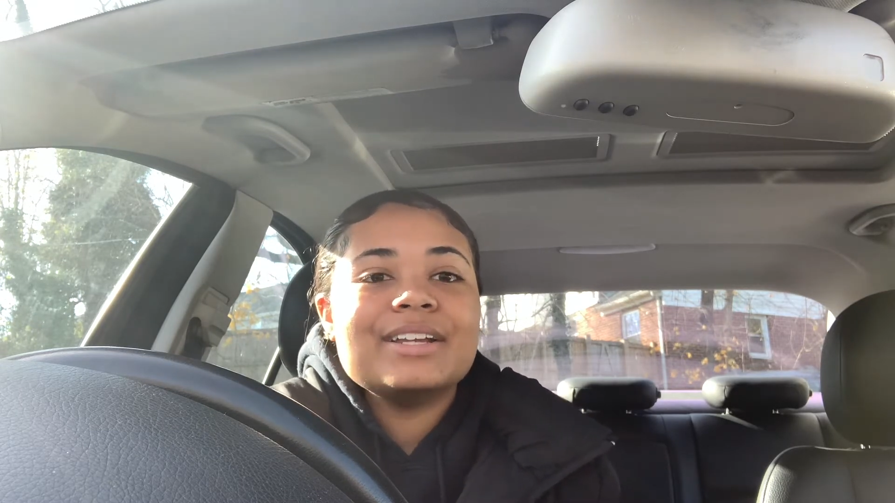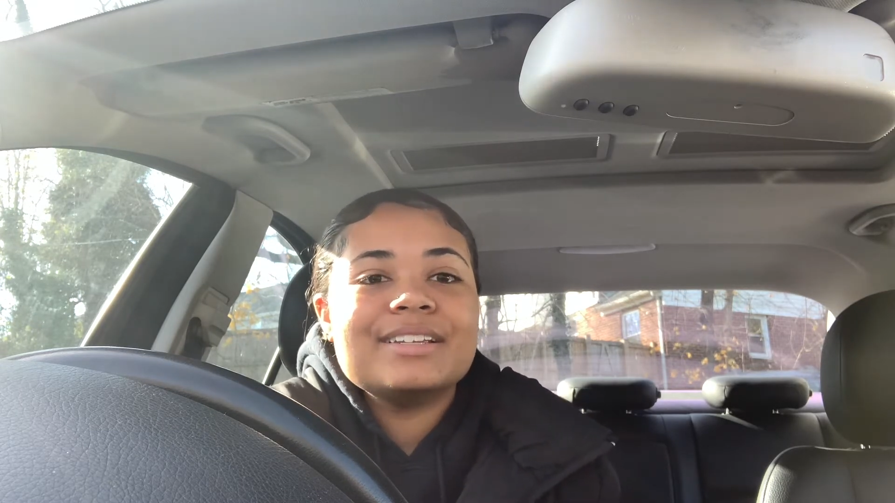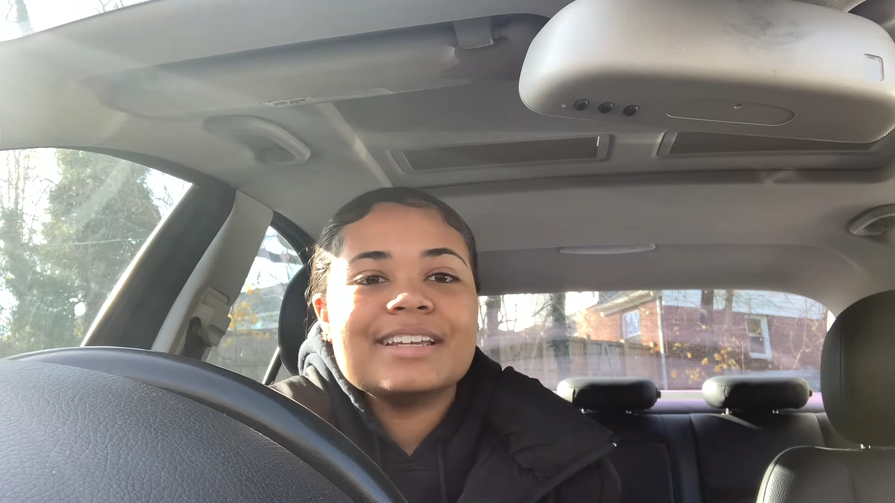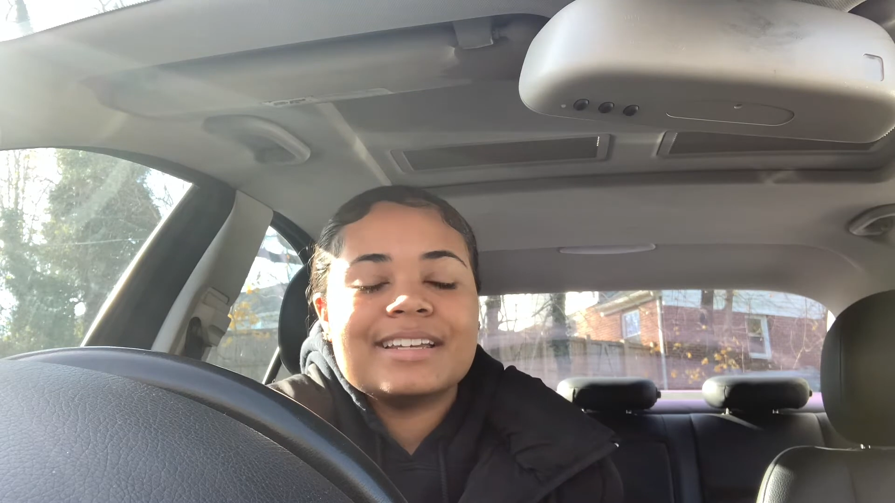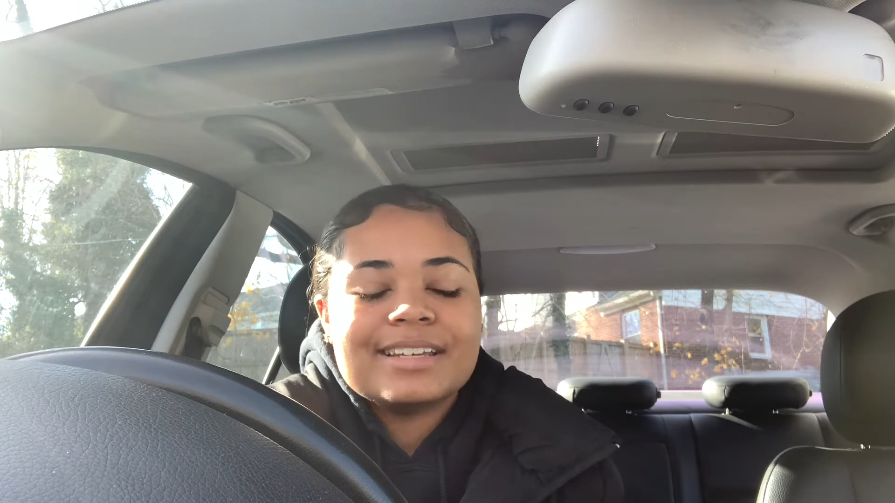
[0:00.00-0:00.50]
he
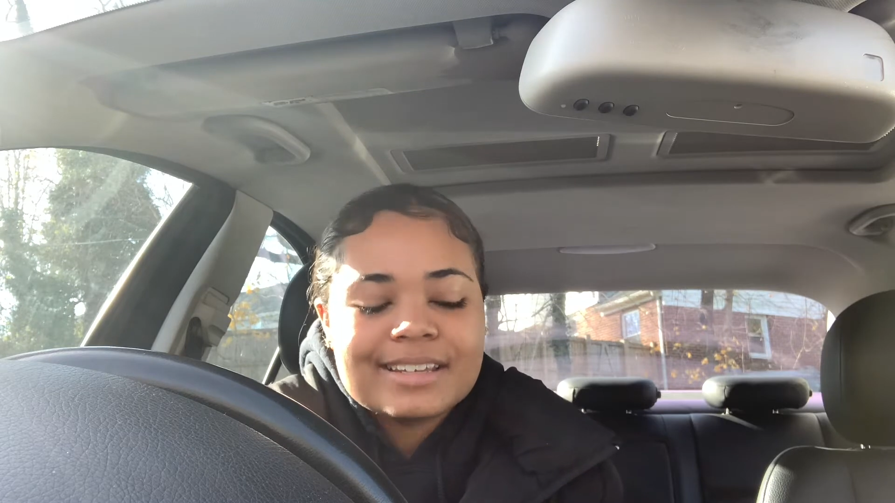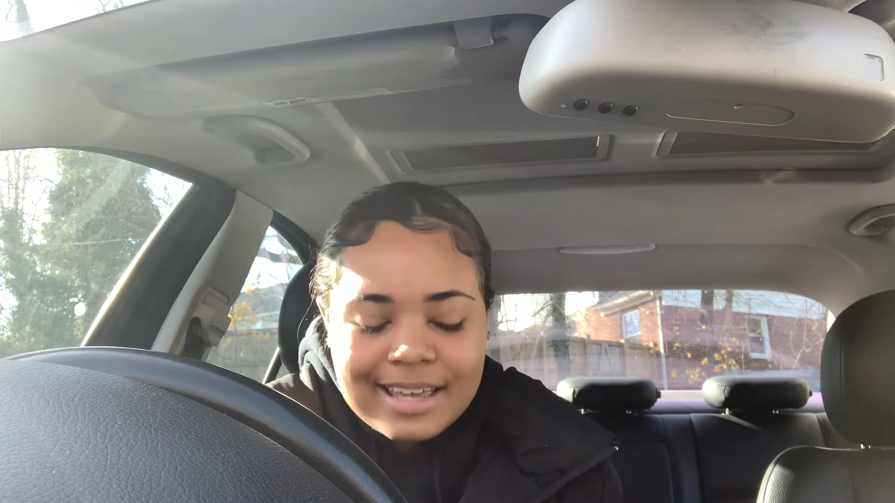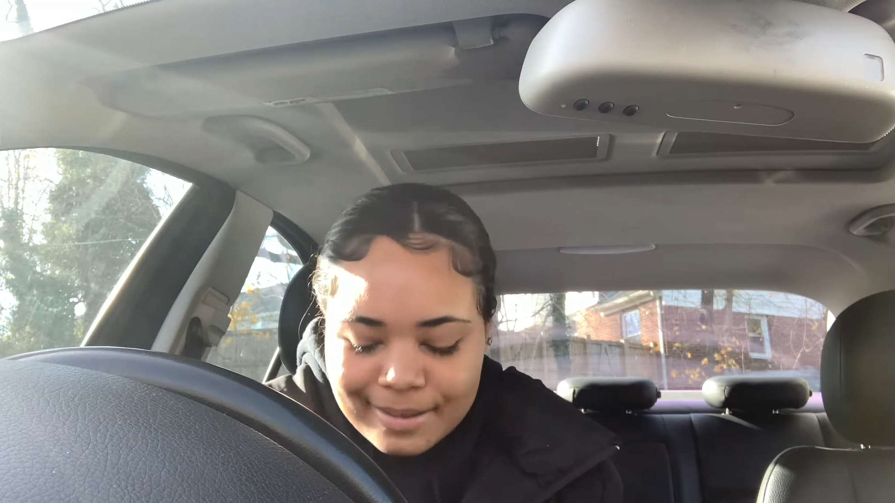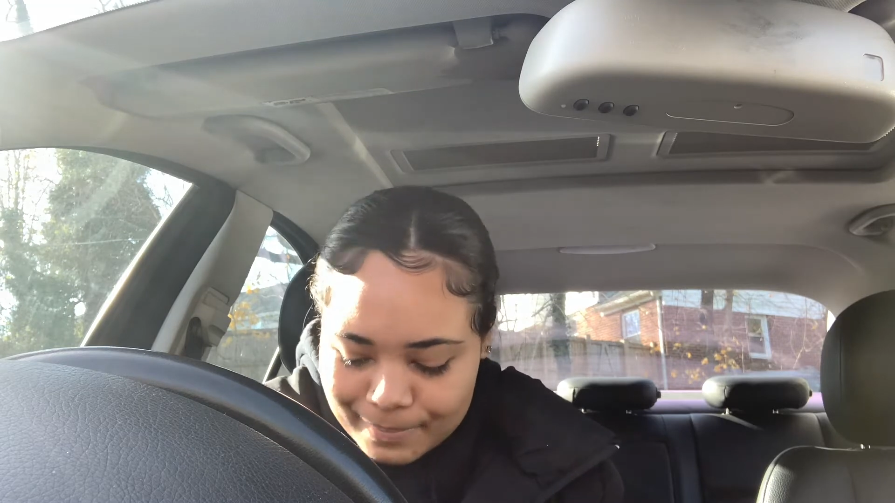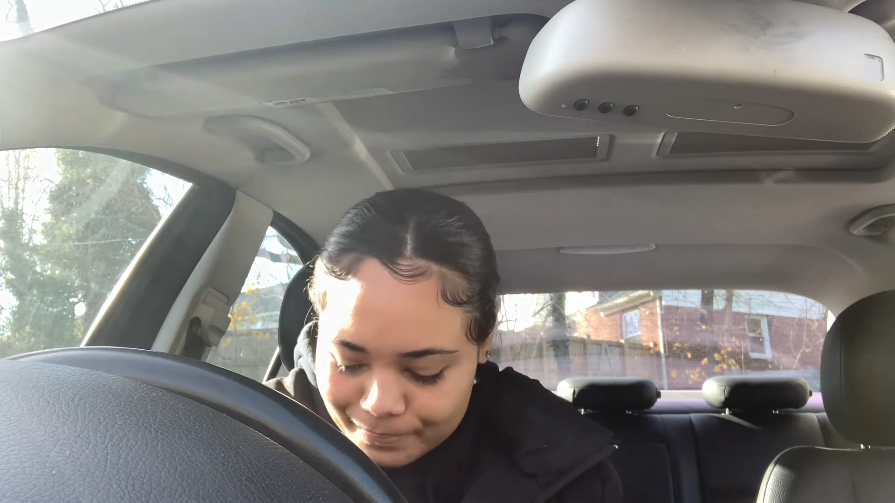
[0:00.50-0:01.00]
did, he
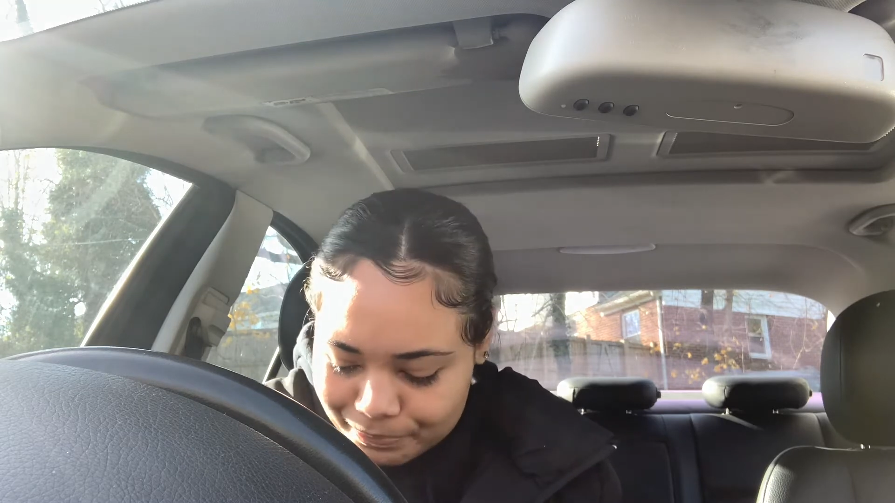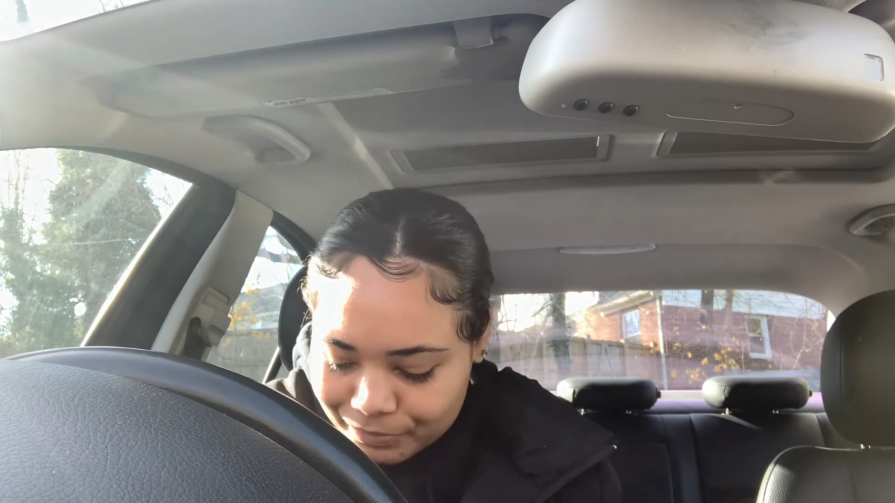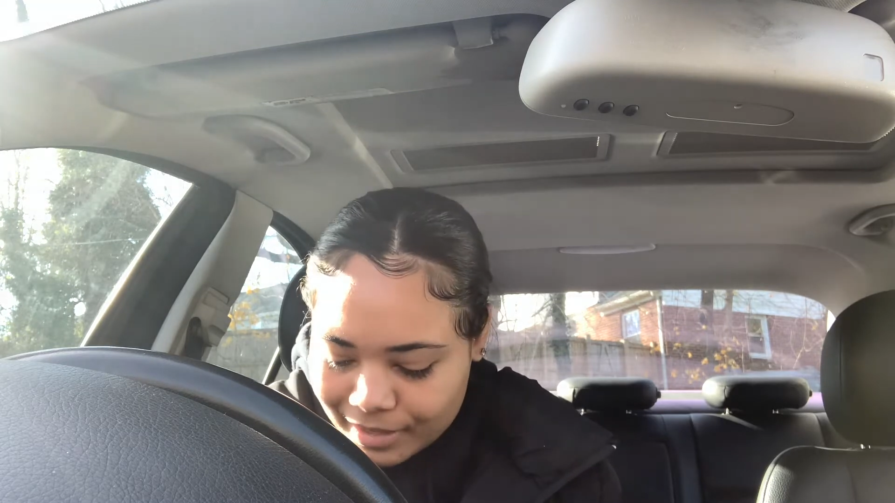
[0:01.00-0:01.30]
came,